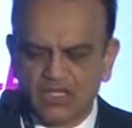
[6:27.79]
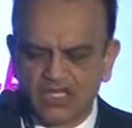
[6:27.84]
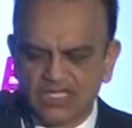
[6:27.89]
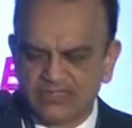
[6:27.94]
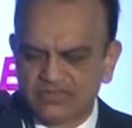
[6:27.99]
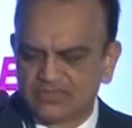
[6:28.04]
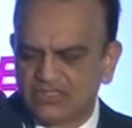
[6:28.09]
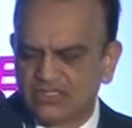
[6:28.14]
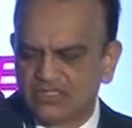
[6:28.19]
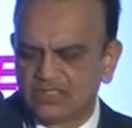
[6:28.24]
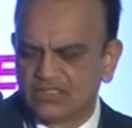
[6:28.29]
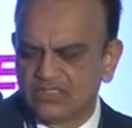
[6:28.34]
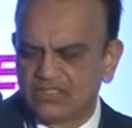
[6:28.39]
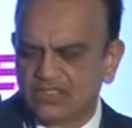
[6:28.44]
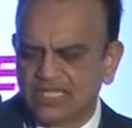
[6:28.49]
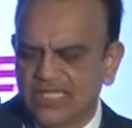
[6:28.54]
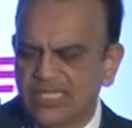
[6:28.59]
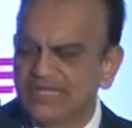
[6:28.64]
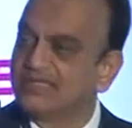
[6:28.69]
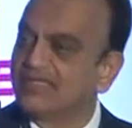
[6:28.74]
its
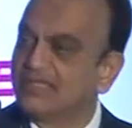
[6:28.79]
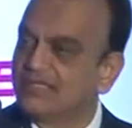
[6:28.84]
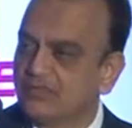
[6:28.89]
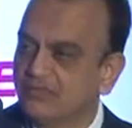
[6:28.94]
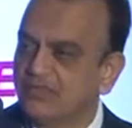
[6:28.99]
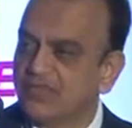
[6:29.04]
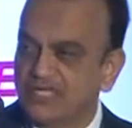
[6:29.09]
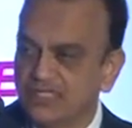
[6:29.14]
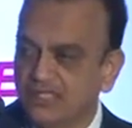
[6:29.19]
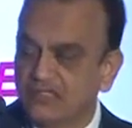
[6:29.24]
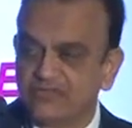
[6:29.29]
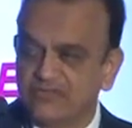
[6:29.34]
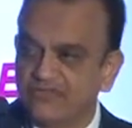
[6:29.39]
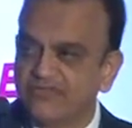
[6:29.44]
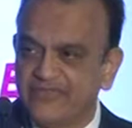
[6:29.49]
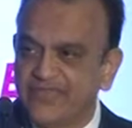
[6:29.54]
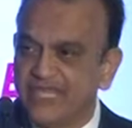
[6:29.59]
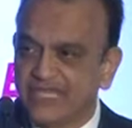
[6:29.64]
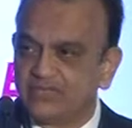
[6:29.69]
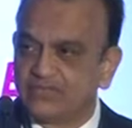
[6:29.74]
anti-competitive
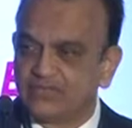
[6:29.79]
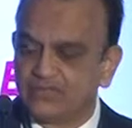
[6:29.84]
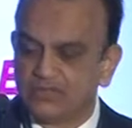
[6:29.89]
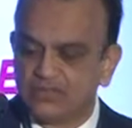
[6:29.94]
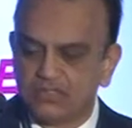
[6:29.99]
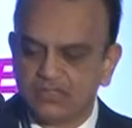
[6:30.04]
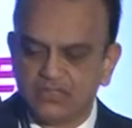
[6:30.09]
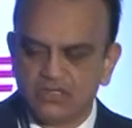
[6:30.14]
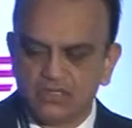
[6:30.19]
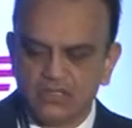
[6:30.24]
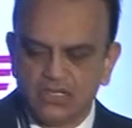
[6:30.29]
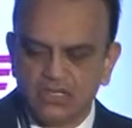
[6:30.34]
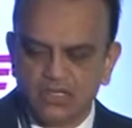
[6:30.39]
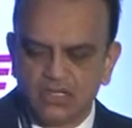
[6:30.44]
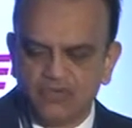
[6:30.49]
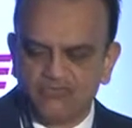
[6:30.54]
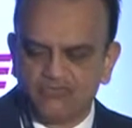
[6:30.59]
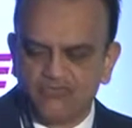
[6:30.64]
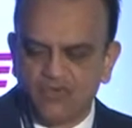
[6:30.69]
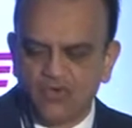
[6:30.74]
effects
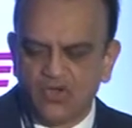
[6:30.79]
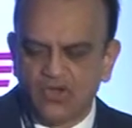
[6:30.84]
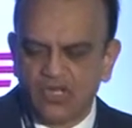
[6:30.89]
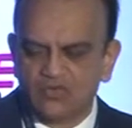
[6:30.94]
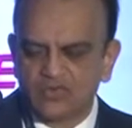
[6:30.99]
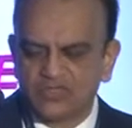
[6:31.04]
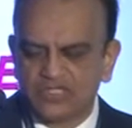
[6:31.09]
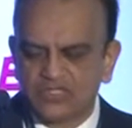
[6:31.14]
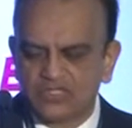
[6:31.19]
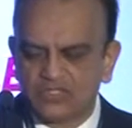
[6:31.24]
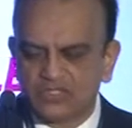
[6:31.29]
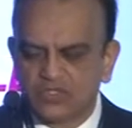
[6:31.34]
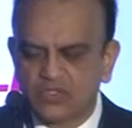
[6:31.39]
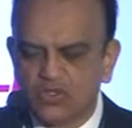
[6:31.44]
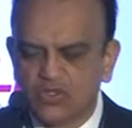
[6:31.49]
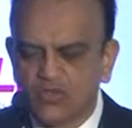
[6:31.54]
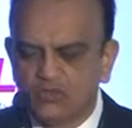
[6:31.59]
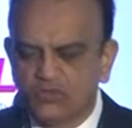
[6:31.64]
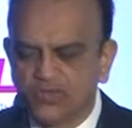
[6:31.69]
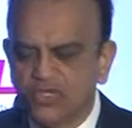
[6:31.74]
fall within the
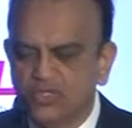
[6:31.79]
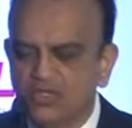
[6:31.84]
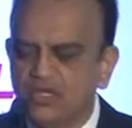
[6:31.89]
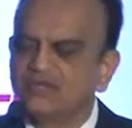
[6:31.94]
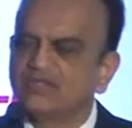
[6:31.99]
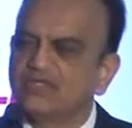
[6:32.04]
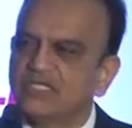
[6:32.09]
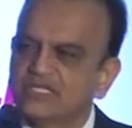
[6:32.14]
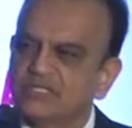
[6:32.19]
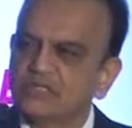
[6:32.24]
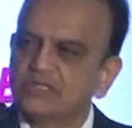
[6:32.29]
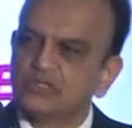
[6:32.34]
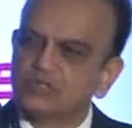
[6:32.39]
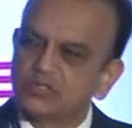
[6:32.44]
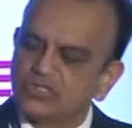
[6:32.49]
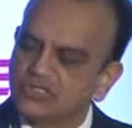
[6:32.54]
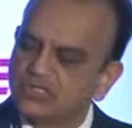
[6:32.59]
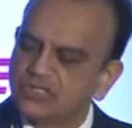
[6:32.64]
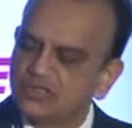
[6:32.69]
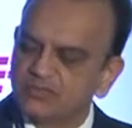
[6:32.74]
scope of the
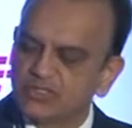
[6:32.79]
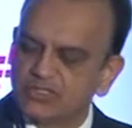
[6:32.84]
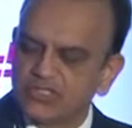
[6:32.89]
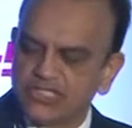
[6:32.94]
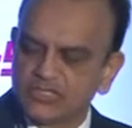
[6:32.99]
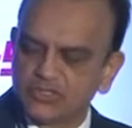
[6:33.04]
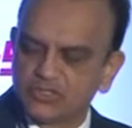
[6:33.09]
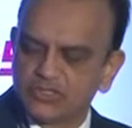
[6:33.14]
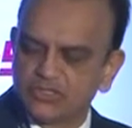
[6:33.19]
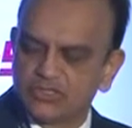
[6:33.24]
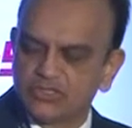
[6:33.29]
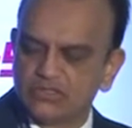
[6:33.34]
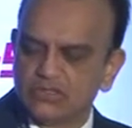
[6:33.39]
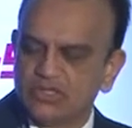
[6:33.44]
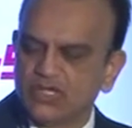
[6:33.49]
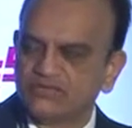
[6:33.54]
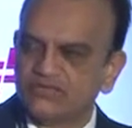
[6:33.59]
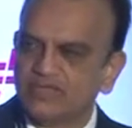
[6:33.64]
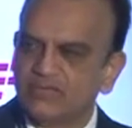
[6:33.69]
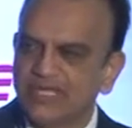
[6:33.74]
exclusionary potential
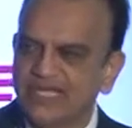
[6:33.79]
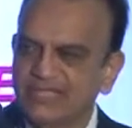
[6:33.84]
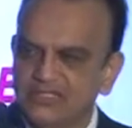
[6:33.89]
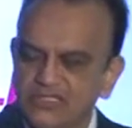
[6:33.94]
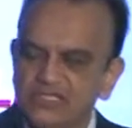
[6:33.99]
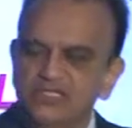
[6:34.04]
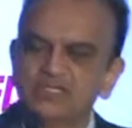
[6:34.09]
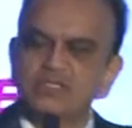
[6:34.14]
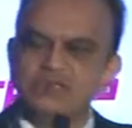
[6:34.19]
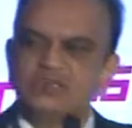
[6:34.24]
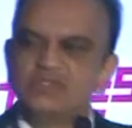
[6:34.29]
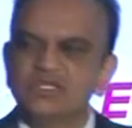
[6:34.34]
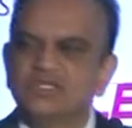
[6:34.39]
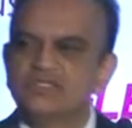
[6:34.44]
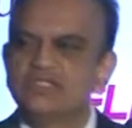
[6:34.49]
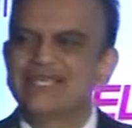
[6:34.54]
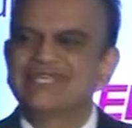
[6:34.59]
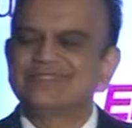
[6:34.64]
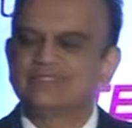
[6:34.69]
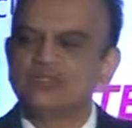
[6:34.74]
of the patent. In other
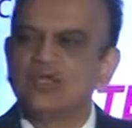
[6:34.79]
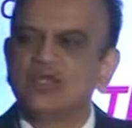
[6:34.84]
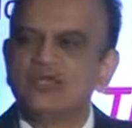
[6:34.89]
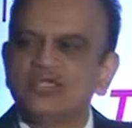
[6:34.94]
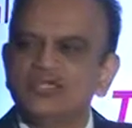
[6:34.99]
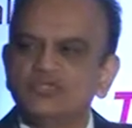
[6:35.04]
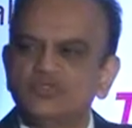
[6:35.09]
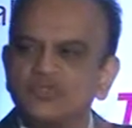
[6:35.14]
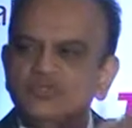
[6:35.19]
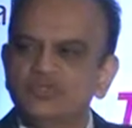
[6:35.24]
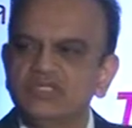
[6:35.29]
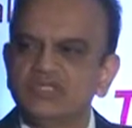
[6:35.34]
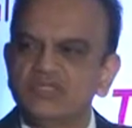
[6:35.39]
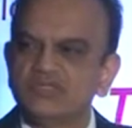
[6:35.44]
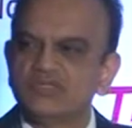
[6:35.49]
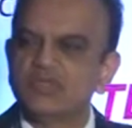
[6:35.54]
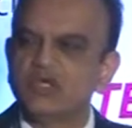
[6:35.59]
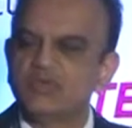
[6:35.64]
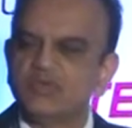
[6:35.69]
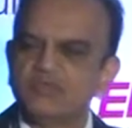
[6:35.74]
words, as long as you're within
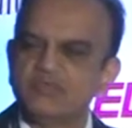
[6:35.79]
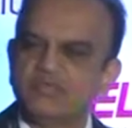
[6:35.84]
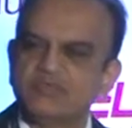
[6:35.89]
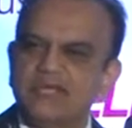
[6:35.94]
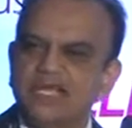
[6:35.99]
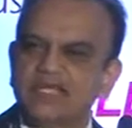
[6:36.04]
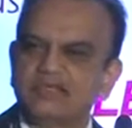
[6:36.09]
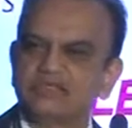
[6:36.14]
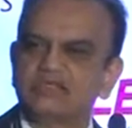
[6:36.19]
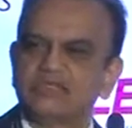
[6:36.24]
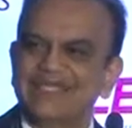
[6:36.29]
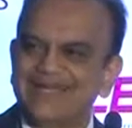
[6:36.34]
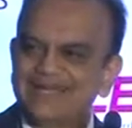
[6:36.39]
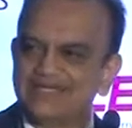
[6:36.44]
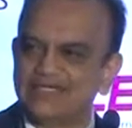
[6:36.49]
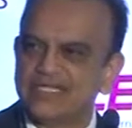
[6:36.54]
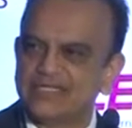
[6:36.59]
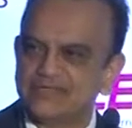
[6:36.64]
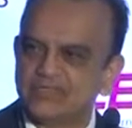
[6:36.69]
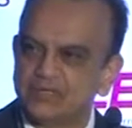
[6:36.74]
the scope of the patent,
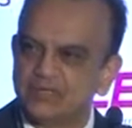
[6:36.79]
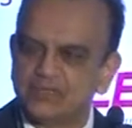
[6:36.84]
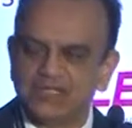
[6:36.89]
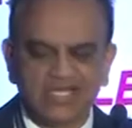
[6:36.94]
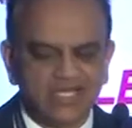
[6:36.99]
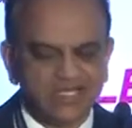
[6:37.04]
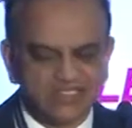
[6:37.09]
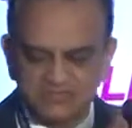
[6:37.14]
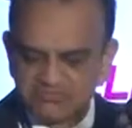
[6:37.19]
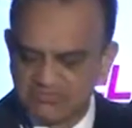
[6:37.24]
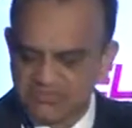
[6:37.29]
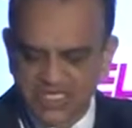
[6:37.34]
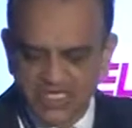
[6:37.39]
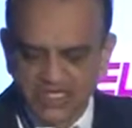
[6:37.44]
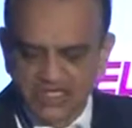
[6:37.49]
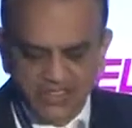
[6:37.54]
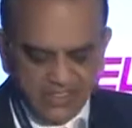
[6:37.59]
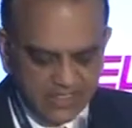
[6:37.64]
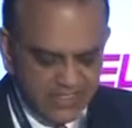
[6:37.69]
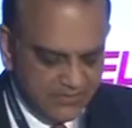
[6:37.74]
that test applies,
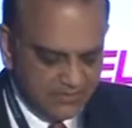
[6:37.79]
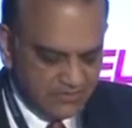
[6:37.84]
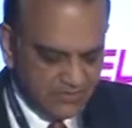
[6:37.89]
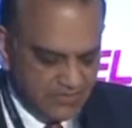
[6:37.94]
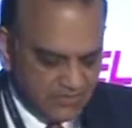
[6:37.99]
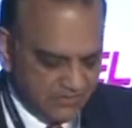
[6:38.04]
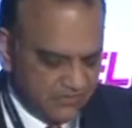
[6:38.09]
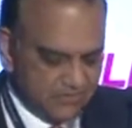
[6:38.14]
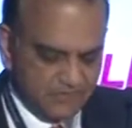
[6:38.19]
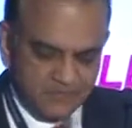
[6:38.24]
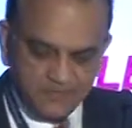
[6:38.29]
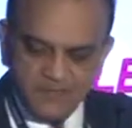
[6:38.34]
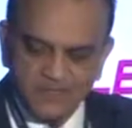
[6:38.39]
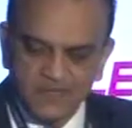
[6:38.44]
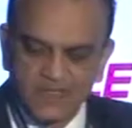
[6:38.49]
get lost.